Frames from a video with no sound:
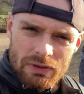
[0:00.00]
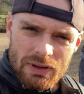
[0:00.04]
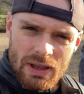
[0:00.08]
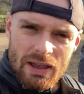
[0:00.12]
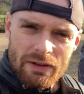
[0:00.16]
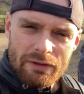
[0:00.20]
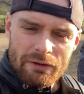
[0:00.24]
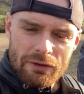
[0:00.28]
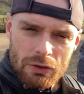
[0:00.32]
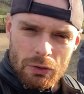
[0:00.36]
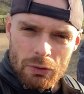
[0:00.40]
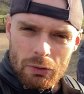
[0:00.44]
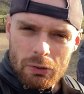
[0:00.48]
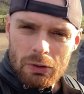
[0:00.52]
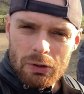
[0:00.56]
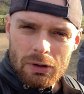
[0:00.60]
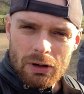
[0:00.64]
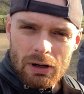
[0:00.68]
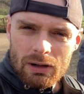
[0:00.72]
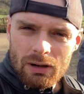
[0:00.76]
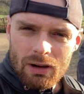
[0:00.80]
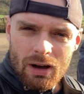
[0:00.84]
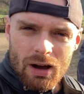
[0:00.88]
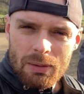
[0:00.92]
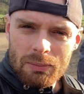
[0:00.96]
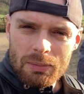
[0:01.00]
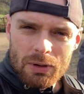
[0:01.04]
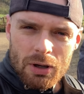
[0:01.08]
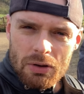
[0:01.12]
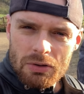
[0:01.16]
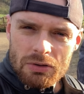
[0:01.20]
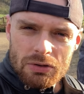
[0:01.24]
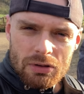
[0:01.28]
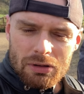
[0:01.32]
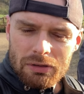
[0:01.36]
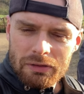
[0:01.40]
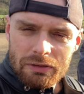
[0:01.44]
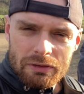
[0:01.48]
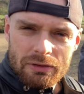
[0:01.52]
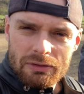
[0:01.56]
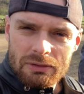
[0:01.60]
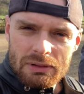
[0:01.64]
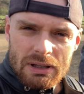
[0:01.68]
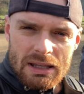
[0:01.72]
if your alarm goes off.